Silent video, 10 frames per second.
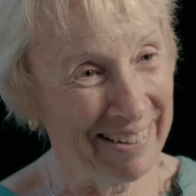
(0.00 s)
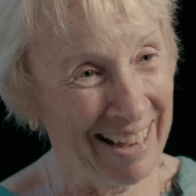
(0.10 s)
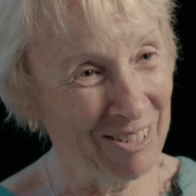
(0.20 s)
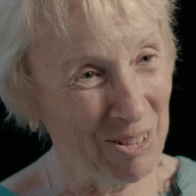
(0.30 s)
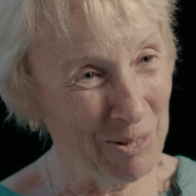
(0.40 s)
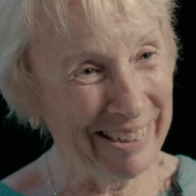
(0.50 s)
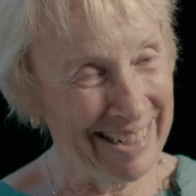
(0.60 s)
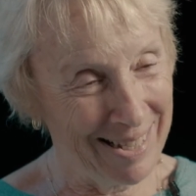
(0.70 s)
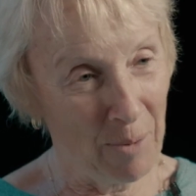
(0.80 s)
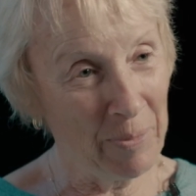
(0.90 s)
That was really
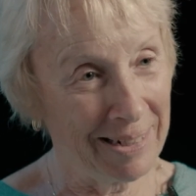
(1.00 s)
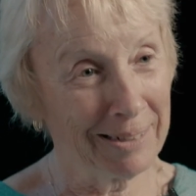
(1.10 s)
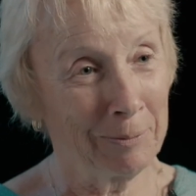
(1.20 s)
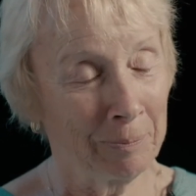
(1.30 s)
something.